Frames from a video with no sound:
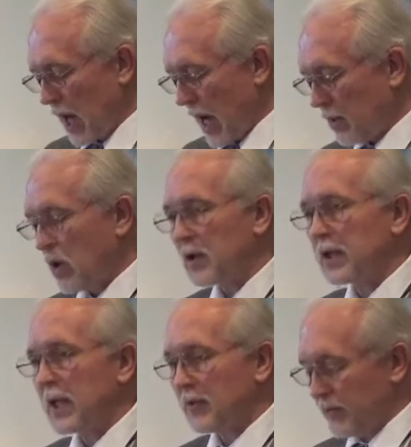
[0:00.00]
I quote
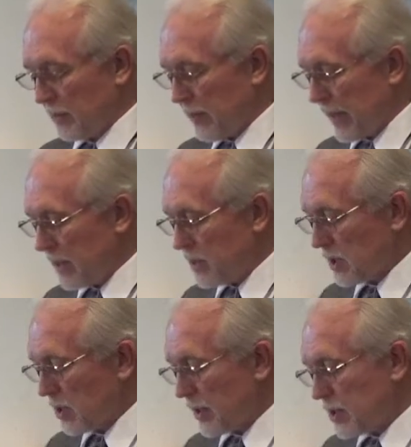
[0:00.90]
again from Pagans
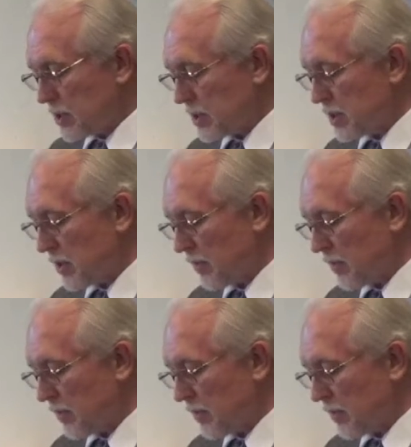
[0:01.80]
and Christians.